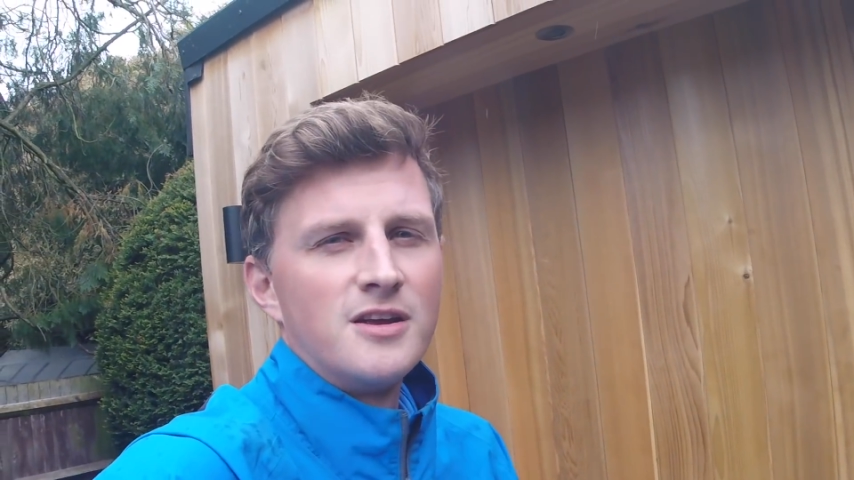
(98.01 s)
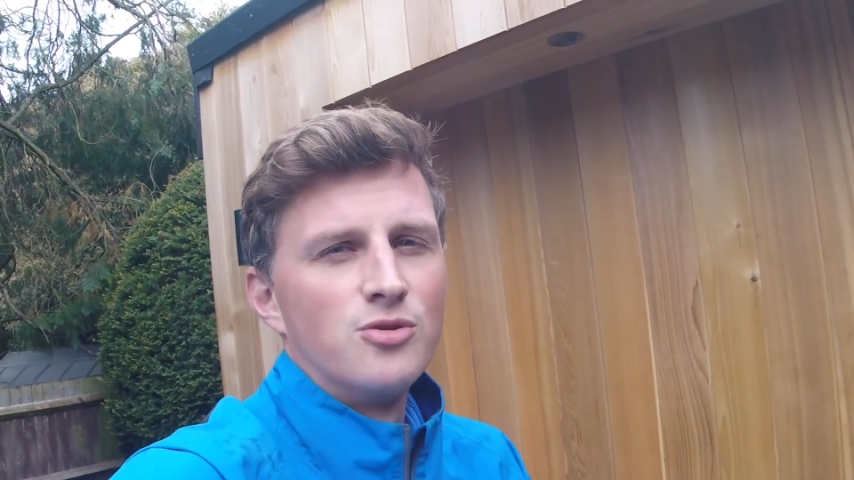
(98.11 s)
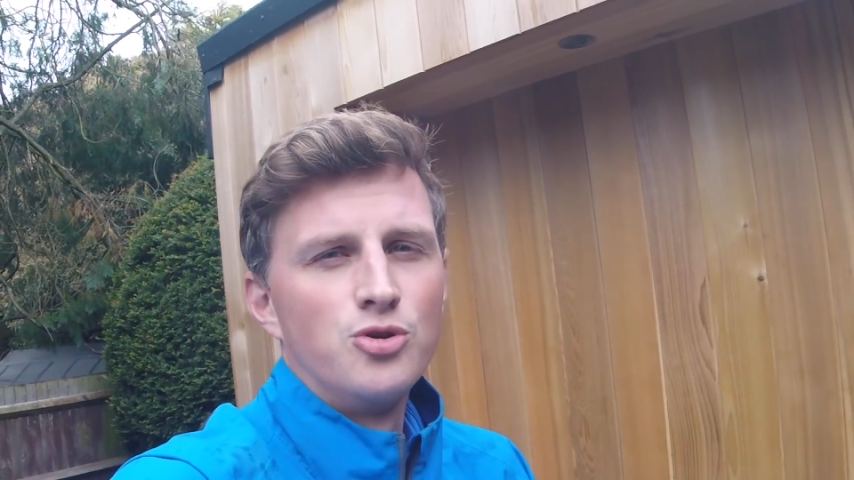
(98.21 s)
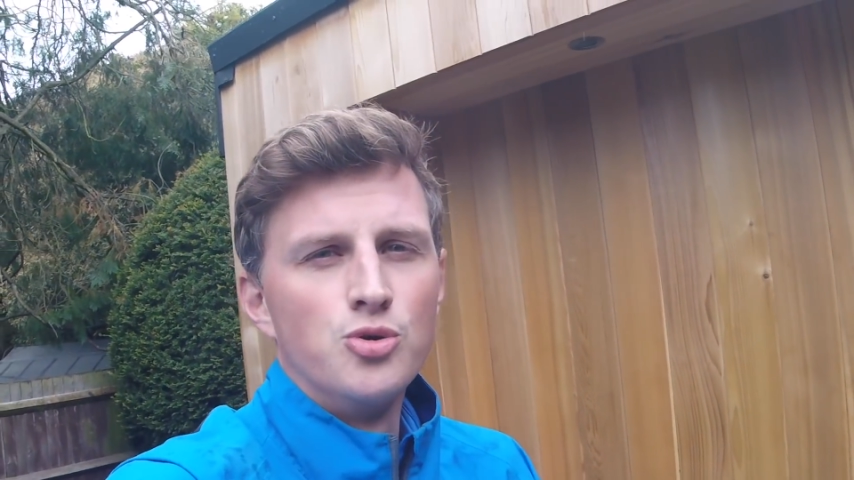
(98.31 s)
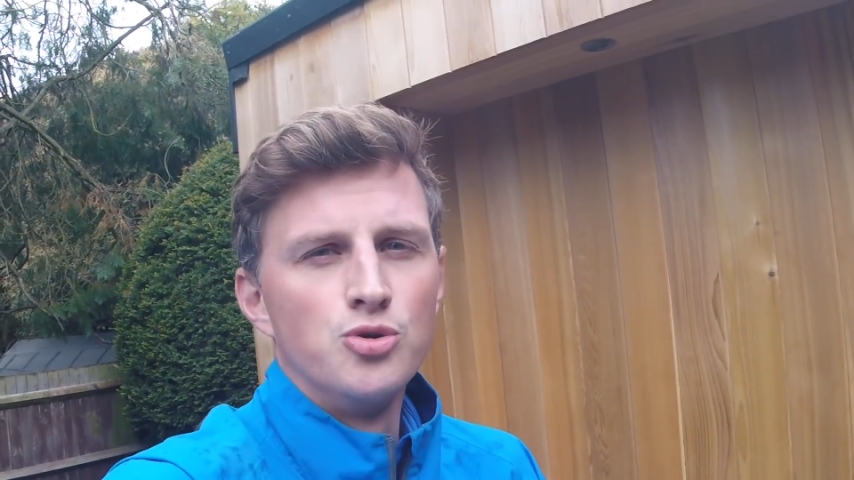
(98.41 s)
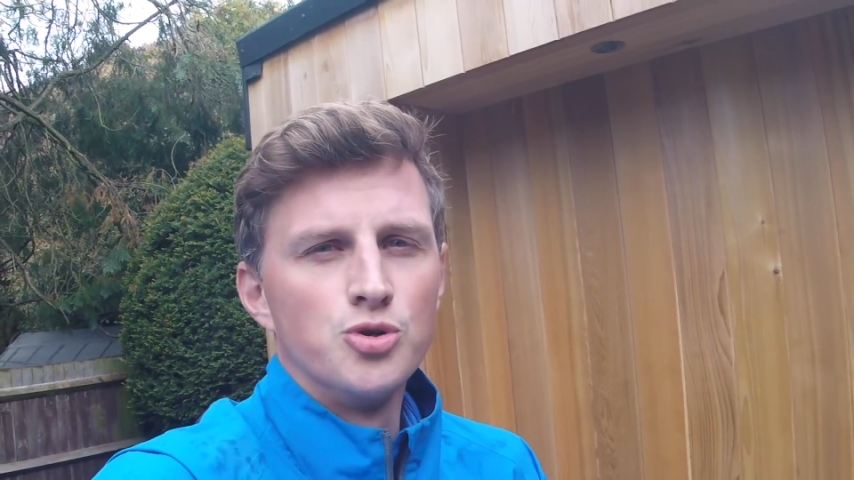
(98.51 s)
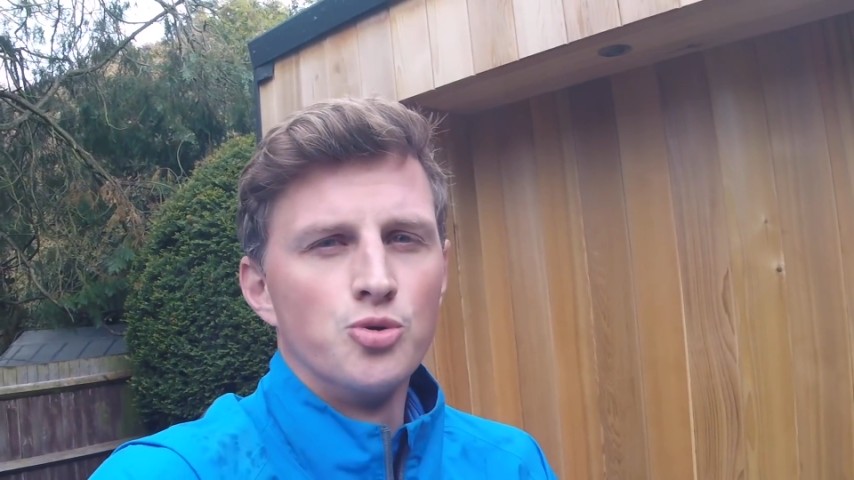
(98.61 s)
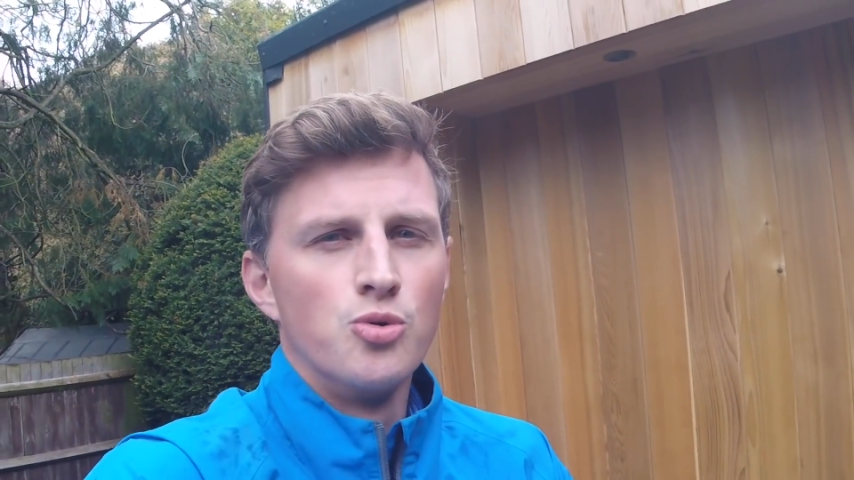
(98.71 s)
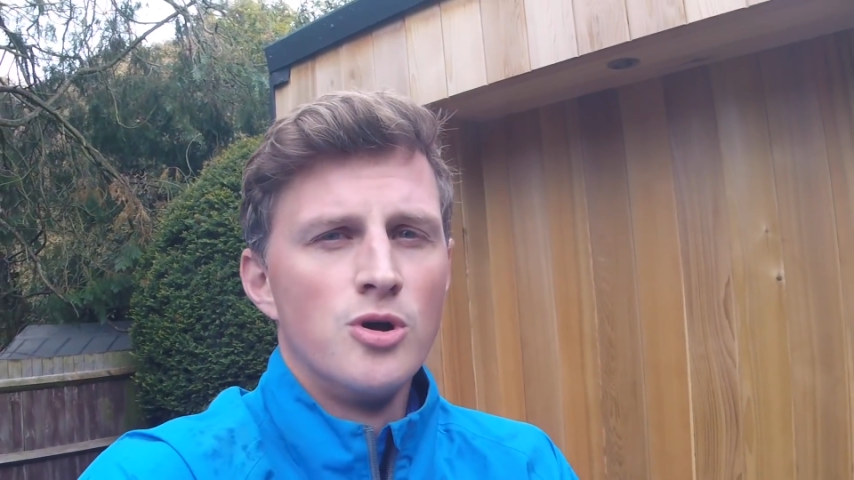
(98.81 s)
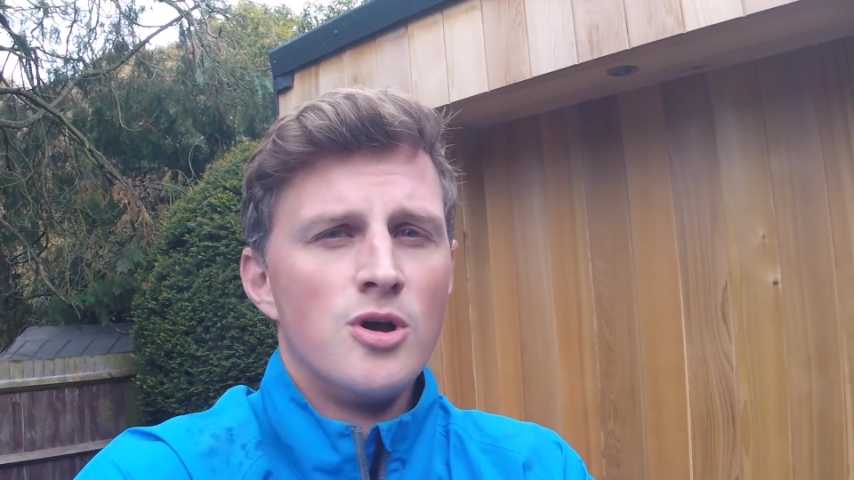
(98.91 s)
your
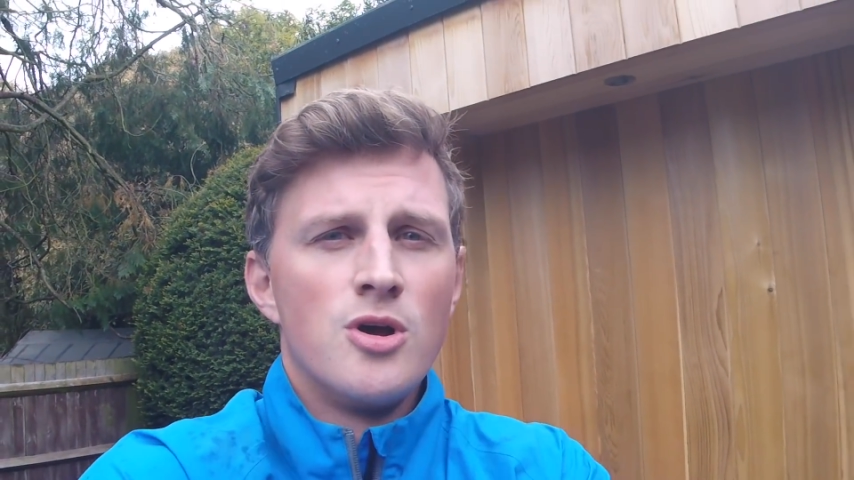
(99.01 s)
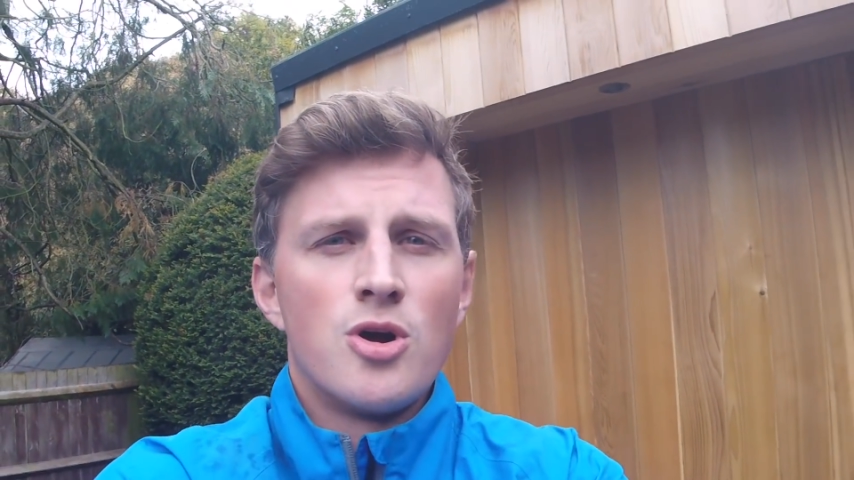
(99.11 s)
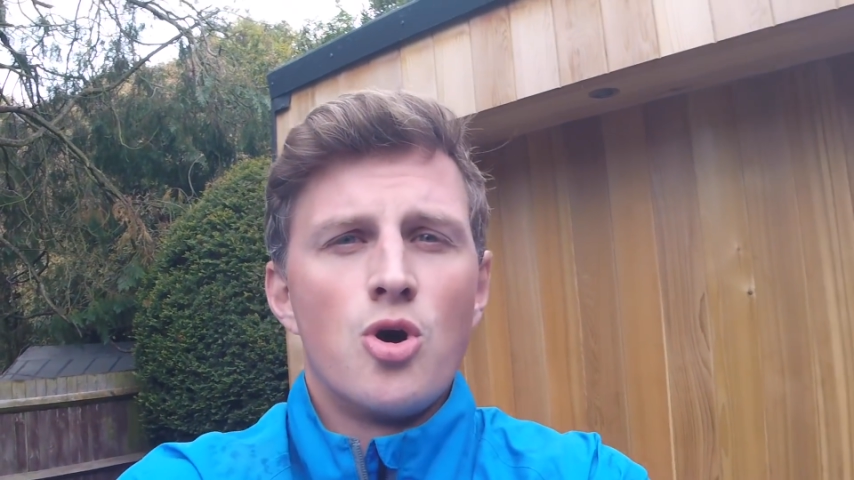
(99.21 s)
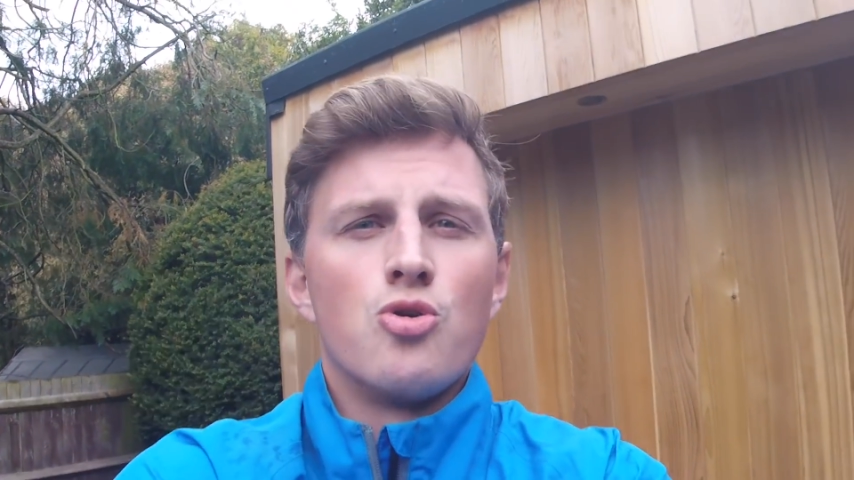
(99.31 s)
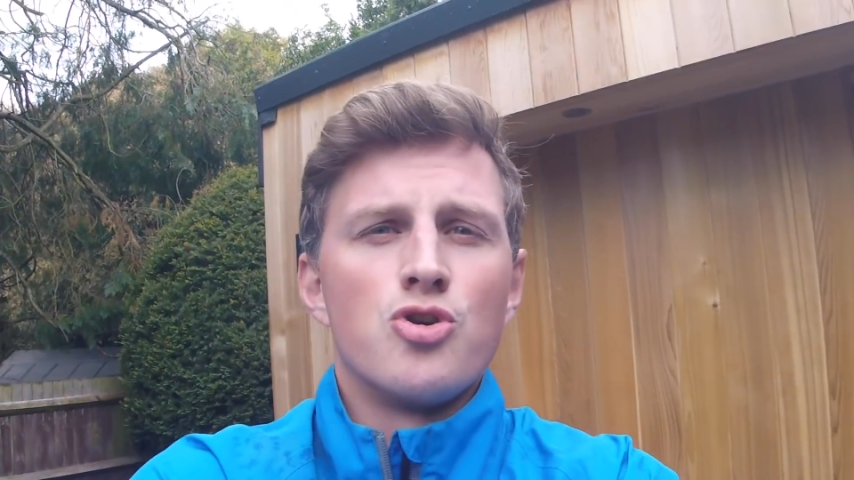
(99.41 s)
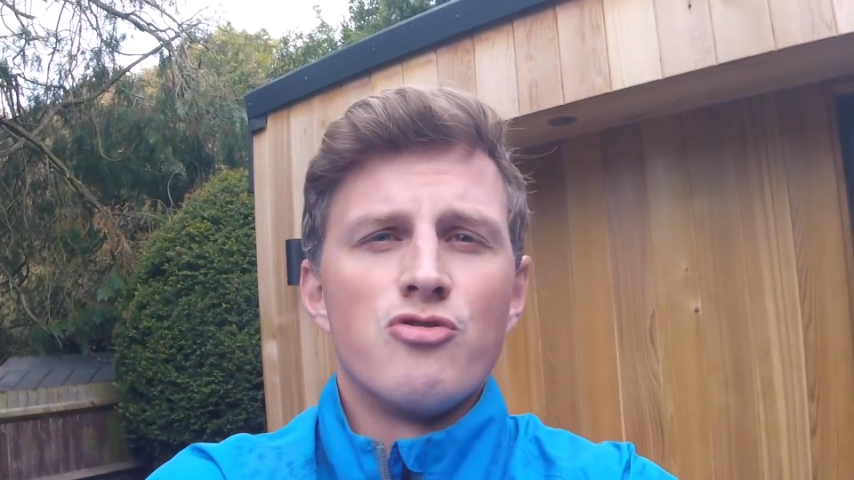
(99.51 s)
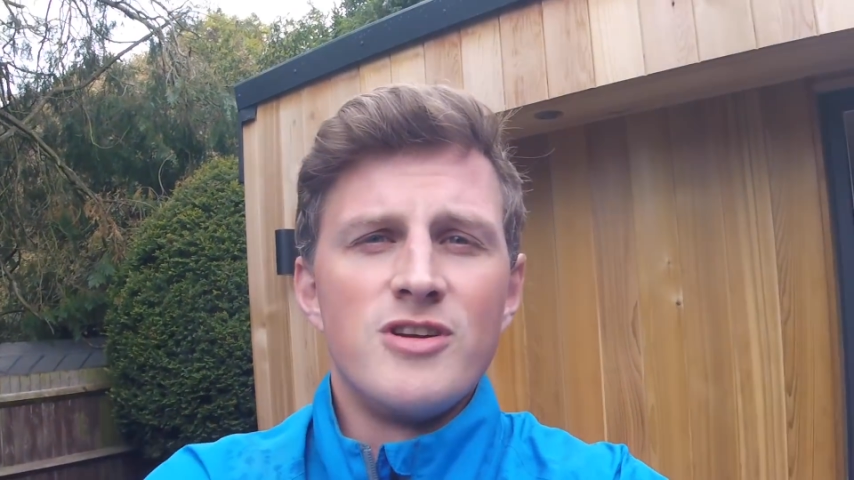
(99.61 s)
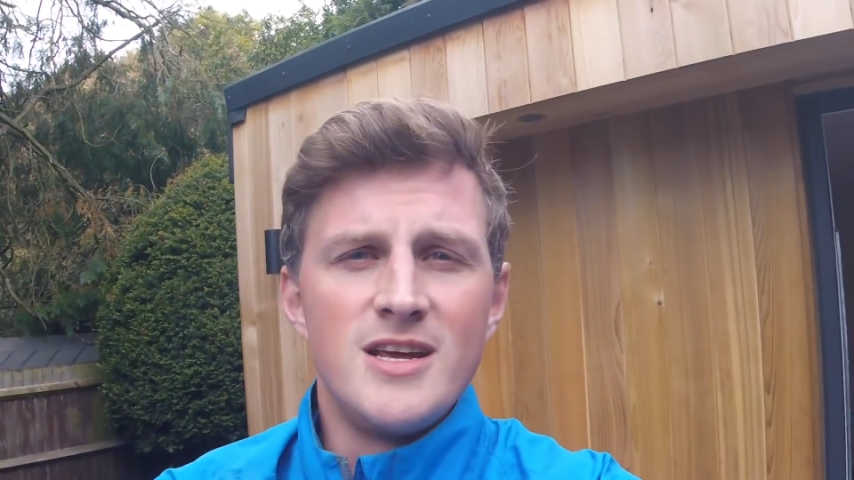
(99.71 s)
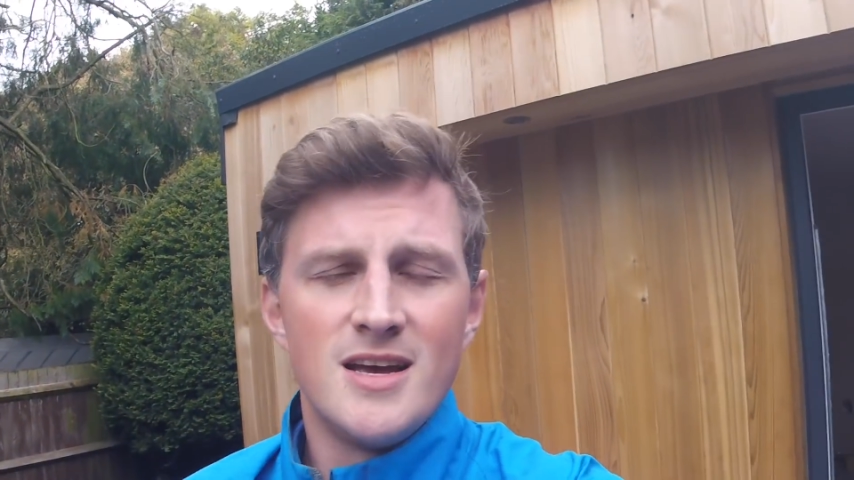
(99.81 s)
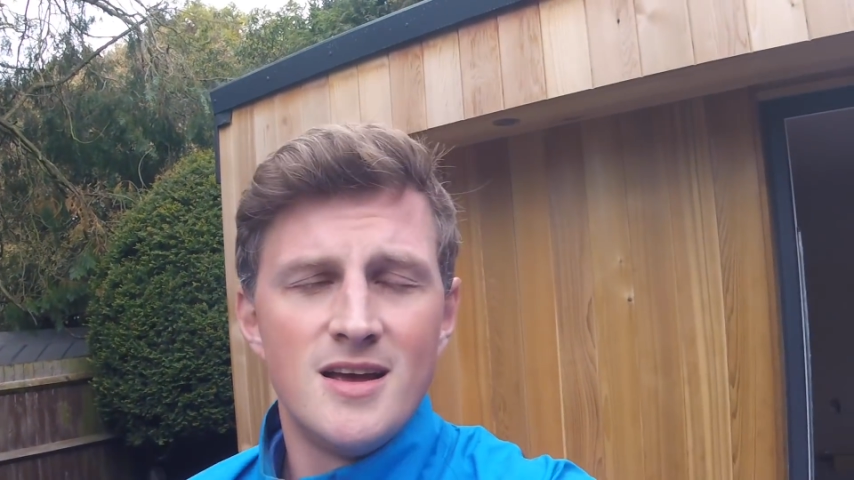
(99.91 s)
usual concrete